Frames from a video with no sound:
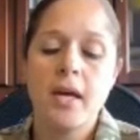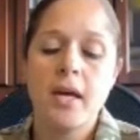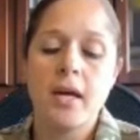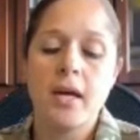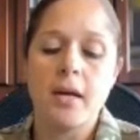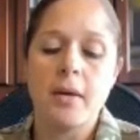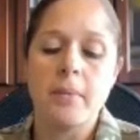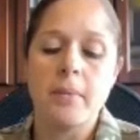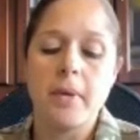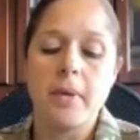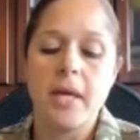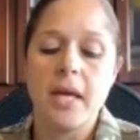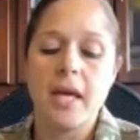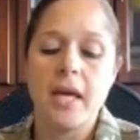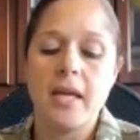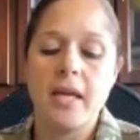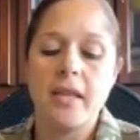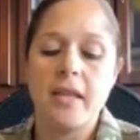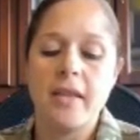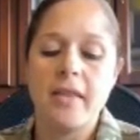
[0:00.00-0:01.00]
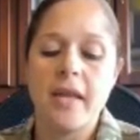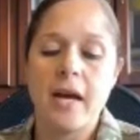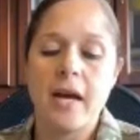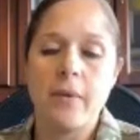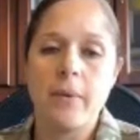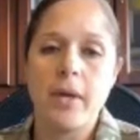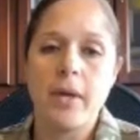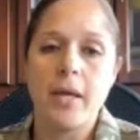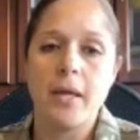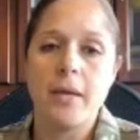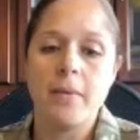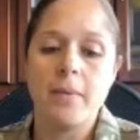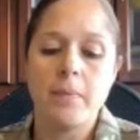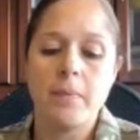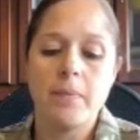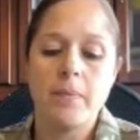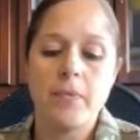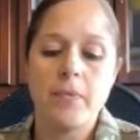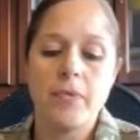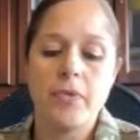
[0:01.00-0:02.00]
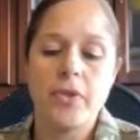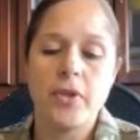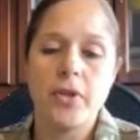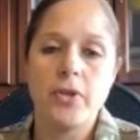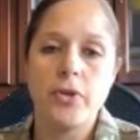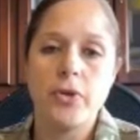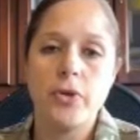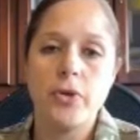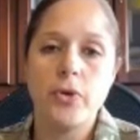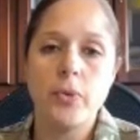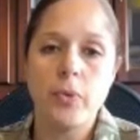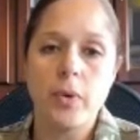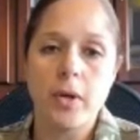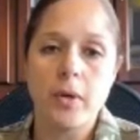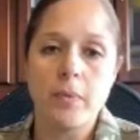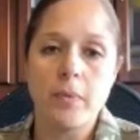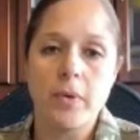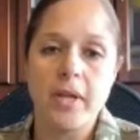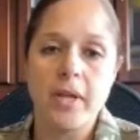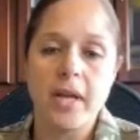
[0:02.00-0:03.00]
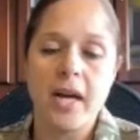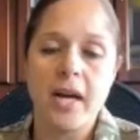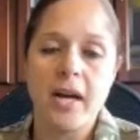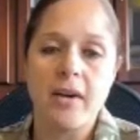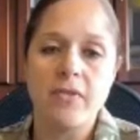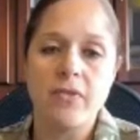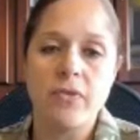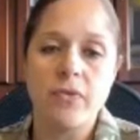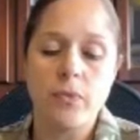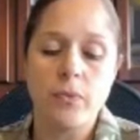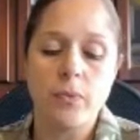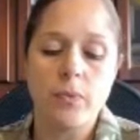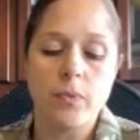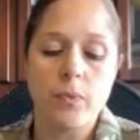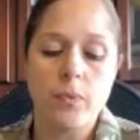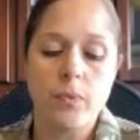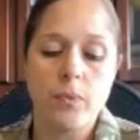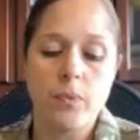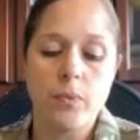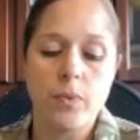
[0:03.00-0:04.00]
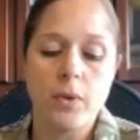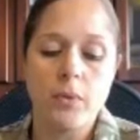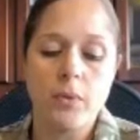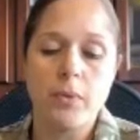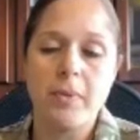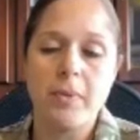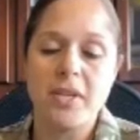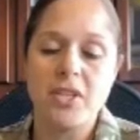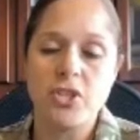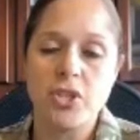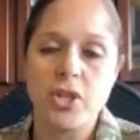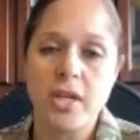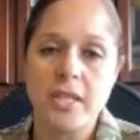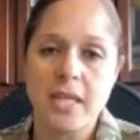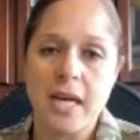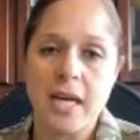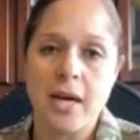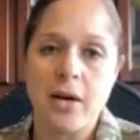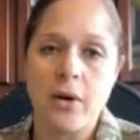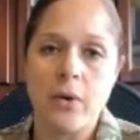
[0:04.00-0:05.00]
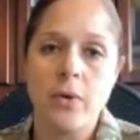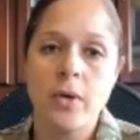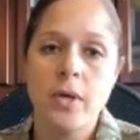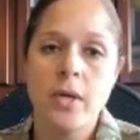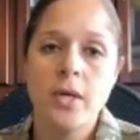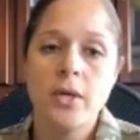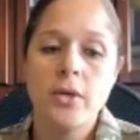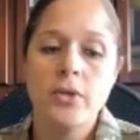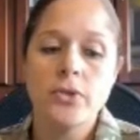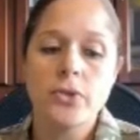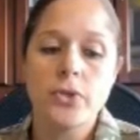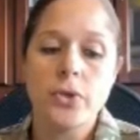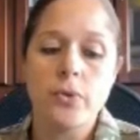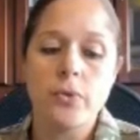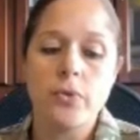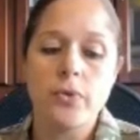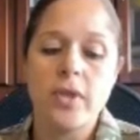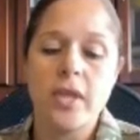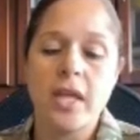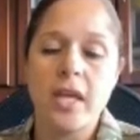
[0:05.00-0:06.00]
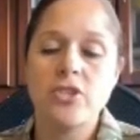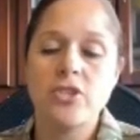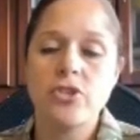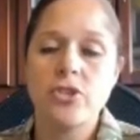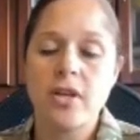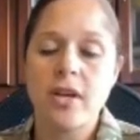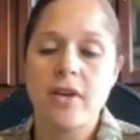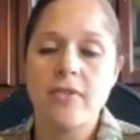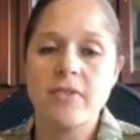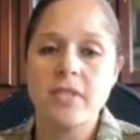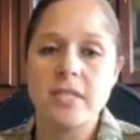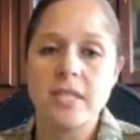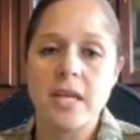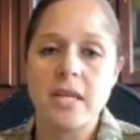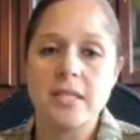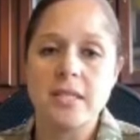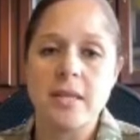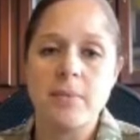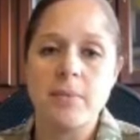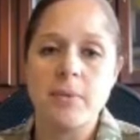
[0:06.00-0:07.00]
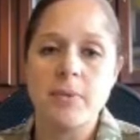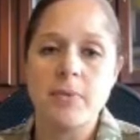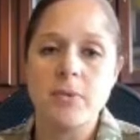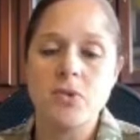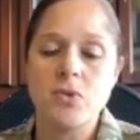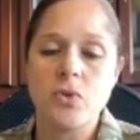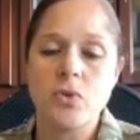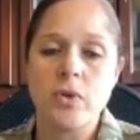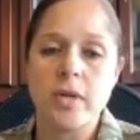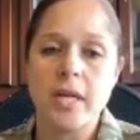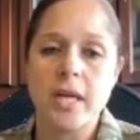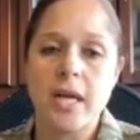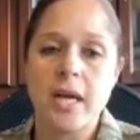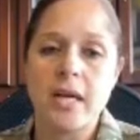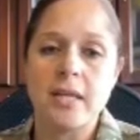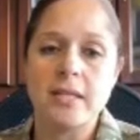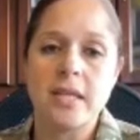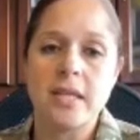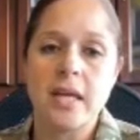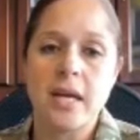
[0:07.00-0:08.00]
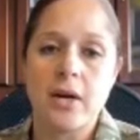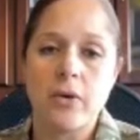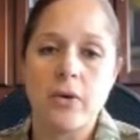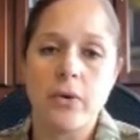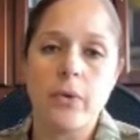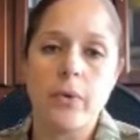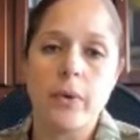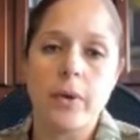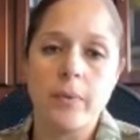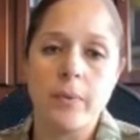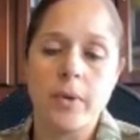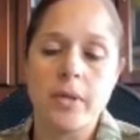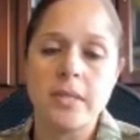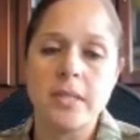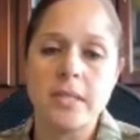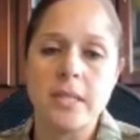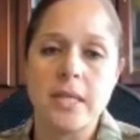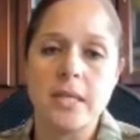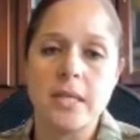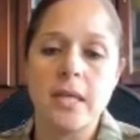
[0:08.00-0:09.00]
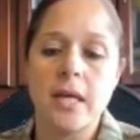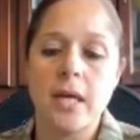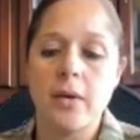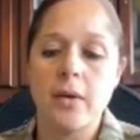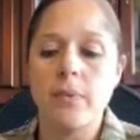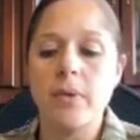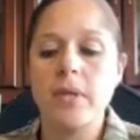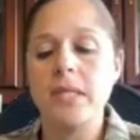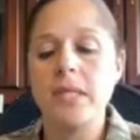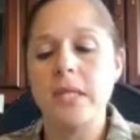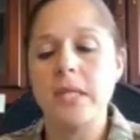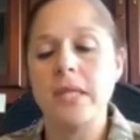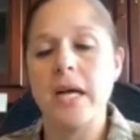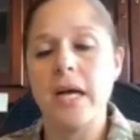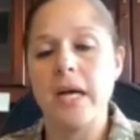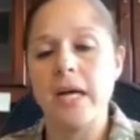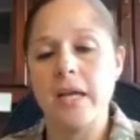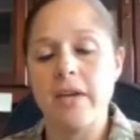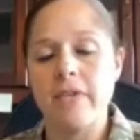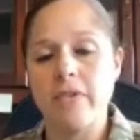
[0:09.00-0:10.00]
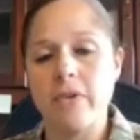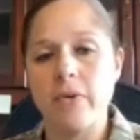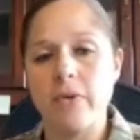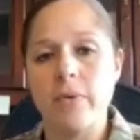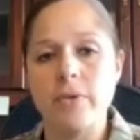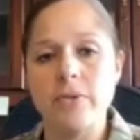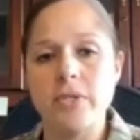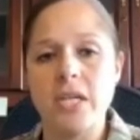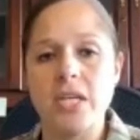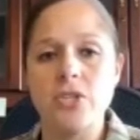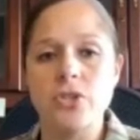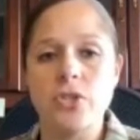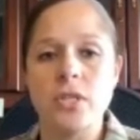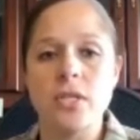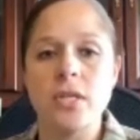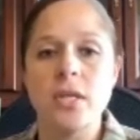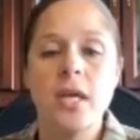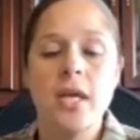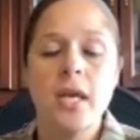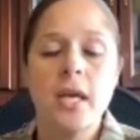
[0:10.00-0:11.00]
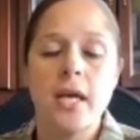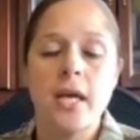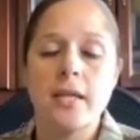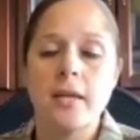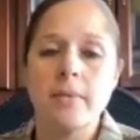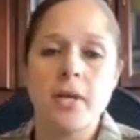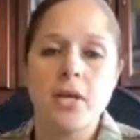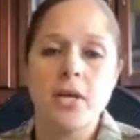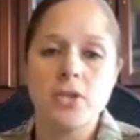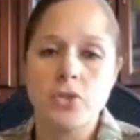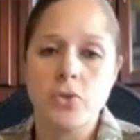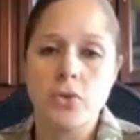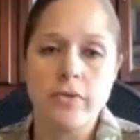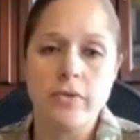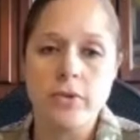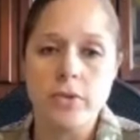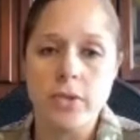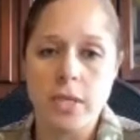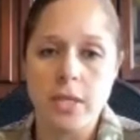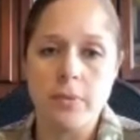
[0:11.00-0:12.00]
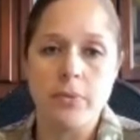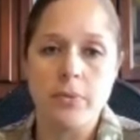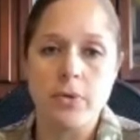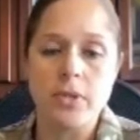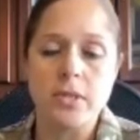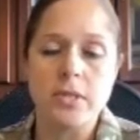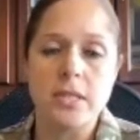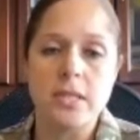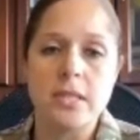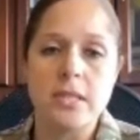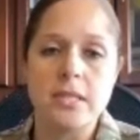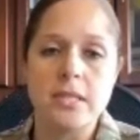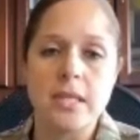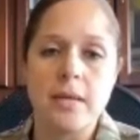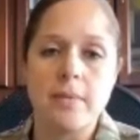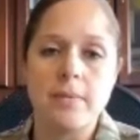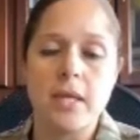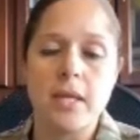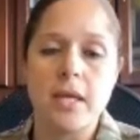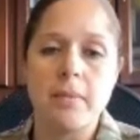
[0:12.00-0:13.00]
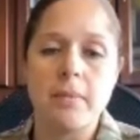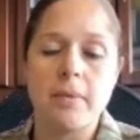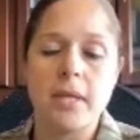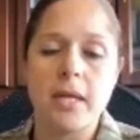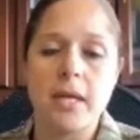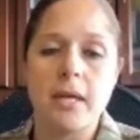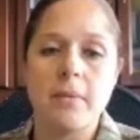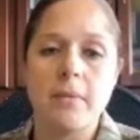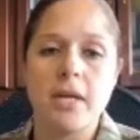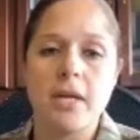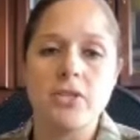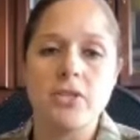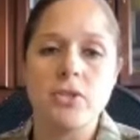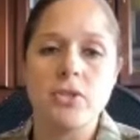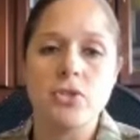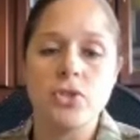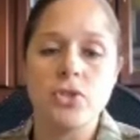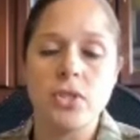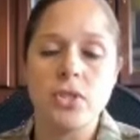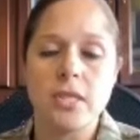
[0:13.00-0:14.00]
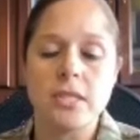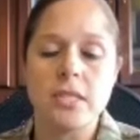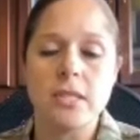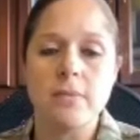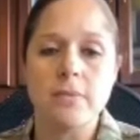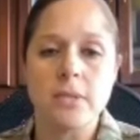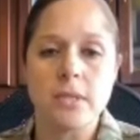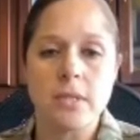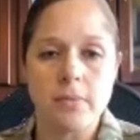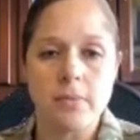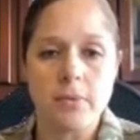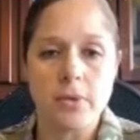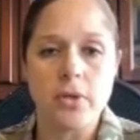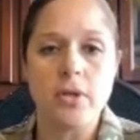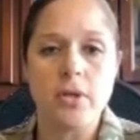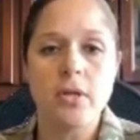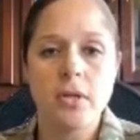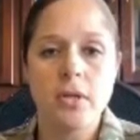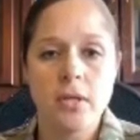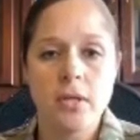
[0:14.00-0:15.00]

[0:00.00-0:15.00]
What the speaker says: And then that way the new one would be checked out. So they should have that same inventory as the outgoing one did. And we did that every rotation. And I'm not sure if Lieutenant Brooks did the same thing, but I imagine she did something similar.